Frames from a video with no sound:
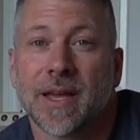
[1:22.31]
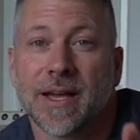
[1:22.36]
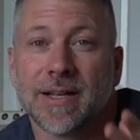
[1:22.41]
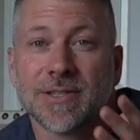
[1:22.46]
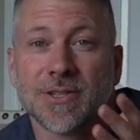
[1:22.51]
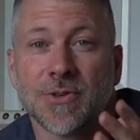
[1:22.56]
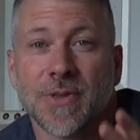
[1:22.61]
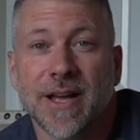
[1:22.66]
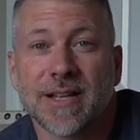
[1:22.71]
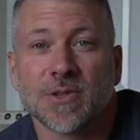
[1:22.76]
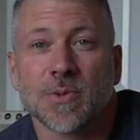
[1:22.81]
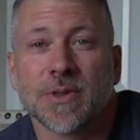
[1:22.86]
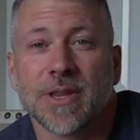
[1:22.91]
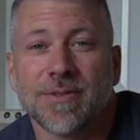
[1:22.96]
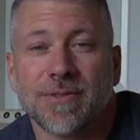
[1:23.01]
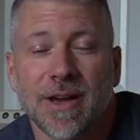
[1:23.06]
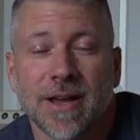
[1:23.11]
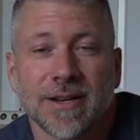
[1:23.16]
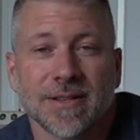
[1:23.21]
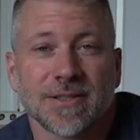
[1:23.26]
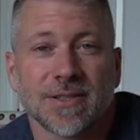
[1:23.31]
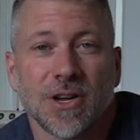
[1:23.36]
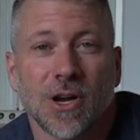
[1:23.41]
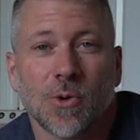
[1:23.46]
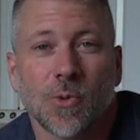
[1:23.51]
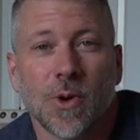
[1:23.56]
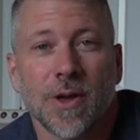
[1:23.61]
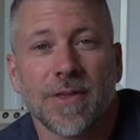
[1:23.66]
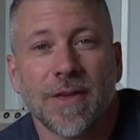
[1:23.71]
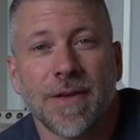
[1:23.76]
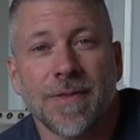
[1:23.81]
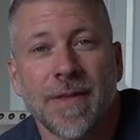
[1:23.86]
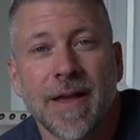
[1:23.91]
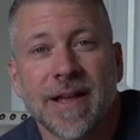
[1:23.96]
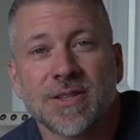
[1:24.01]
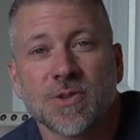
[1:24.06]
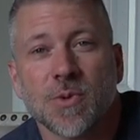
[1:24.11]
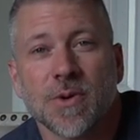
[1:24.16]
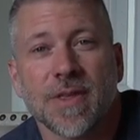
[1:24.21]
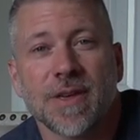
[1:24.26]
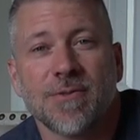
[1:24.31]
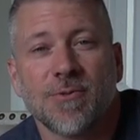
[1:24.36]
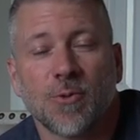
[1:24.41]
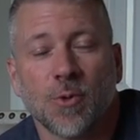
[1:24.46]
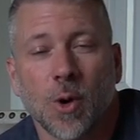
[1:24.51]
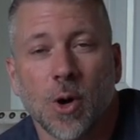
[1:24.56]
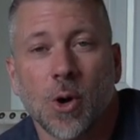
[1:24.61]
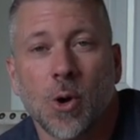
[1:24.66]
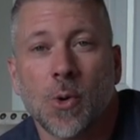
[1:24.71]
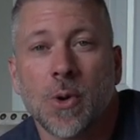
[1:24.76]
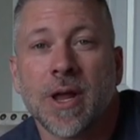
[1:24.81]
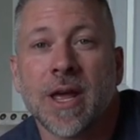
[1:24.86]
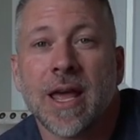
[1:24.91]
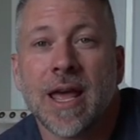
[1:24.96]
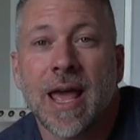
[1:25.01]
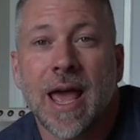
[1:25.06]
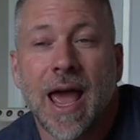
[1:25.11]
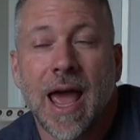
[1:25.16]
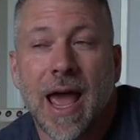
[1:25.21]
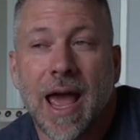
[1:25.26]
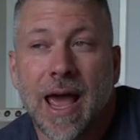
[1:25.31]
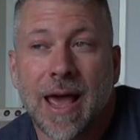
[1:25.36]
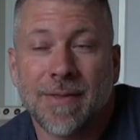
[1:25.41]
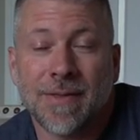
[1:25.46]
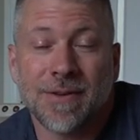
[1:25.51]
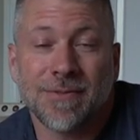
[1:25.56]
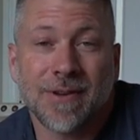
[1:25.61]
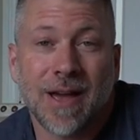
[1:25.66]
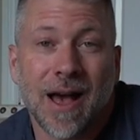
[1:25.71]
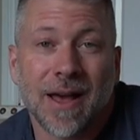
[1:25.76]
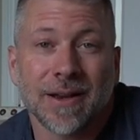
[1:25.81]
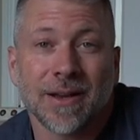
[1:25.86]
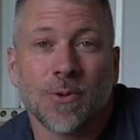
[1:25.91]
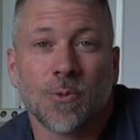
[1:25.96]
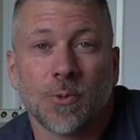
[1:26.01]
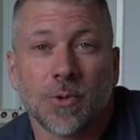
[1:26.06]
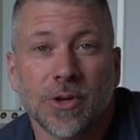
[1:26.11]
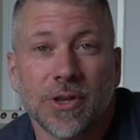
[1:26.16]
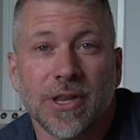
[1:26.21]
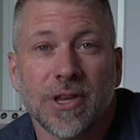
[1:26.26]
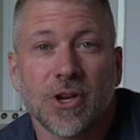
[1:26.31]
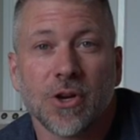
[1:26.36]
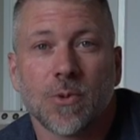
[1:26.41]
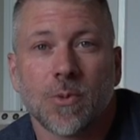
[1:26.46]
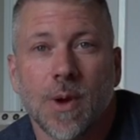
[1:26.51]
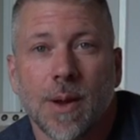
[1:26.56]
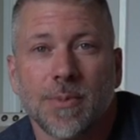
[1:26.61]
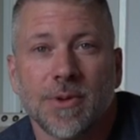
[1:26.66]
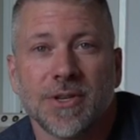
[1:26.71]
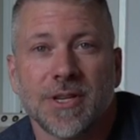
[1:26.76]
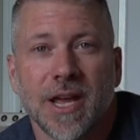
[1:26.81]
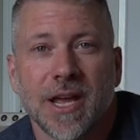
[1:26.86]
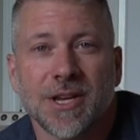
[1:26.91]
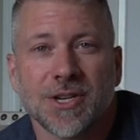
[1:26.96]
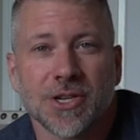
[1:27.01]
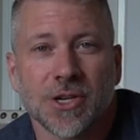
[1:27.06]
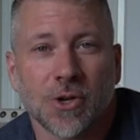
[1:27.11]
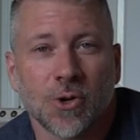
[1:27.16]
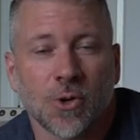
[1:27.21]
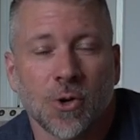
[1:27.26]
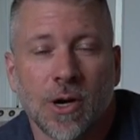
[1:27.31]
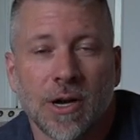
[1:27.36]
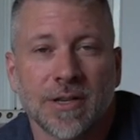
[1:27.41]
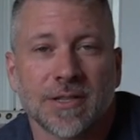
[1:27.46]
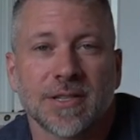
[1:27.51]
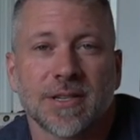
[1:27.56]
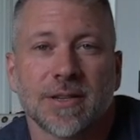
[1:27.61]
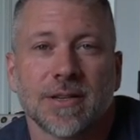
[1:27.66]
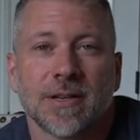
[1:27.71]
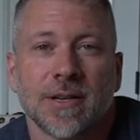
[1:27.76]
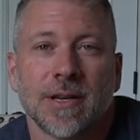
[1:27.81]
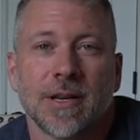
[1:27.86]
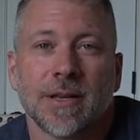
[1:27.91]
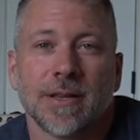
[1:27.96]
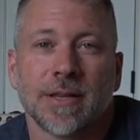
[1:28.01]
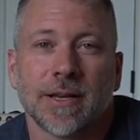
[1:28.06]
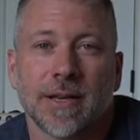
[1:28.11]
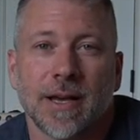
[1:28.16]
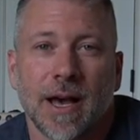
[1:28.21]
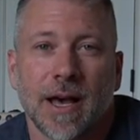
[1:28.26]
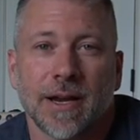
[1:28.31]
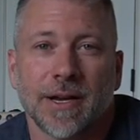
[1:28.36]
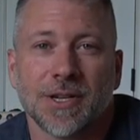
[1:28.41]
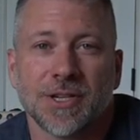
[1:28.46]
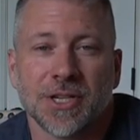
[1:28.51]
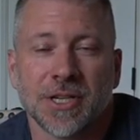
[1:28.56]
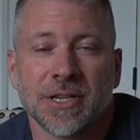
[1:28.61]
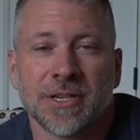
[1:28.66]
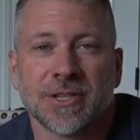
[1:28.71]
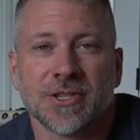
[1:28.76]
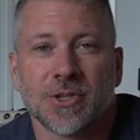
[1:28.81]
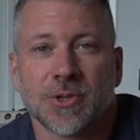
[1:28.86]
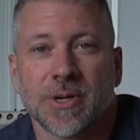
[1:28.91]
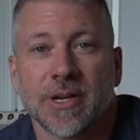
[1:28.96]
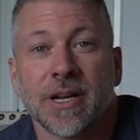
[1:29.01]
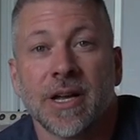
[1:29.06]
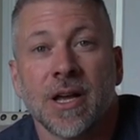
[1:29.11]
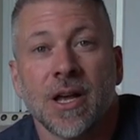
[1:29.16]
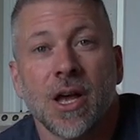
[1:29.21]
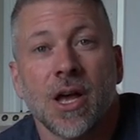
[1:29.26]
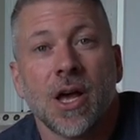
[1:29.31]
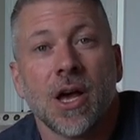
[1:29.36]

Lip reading: And so that's what they've kind of stuck with, and that's where they've grown, and they've gotten a really good reputation across the cottage industry,